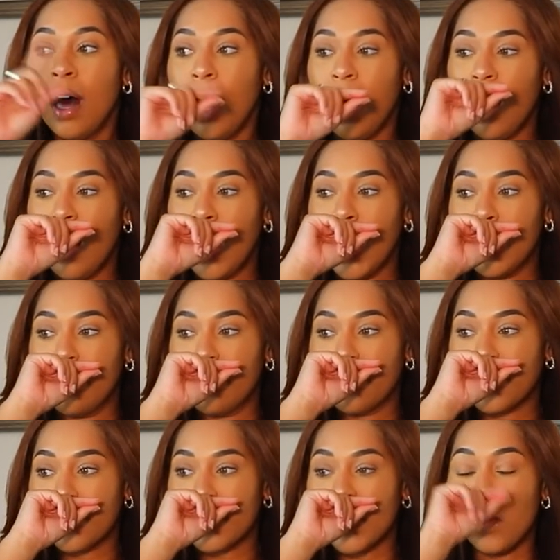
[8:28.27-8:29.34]

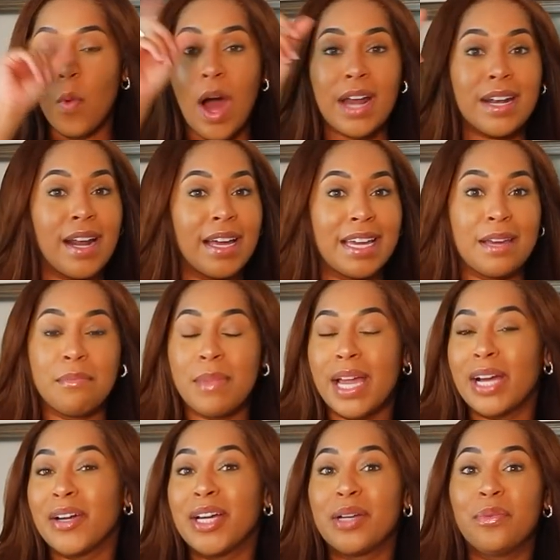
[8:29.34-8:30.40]
Why Did I Get
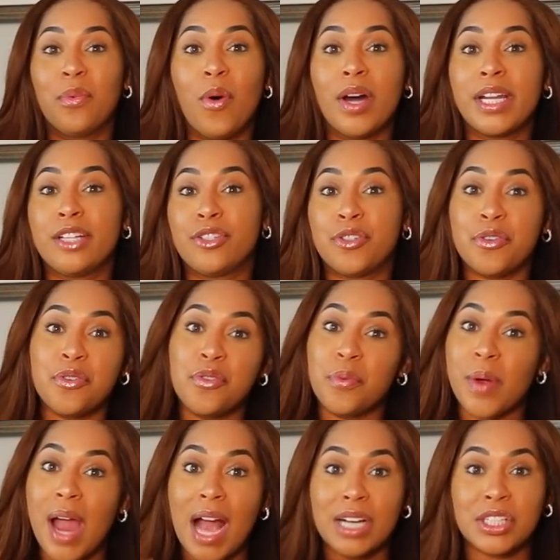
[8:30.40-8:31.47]
Married? 1 and 2
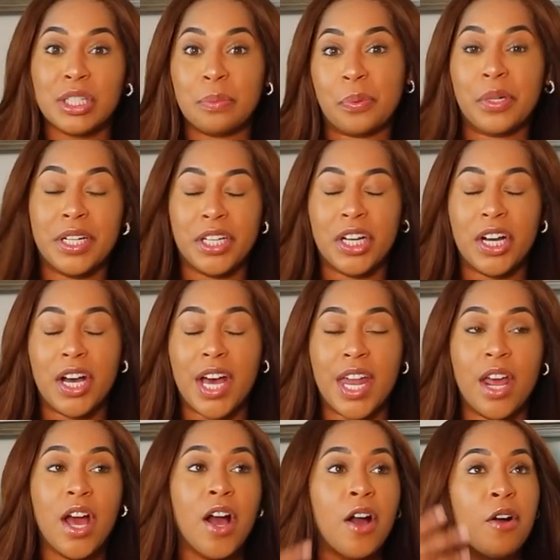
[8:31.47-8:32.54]
were actually pretty good.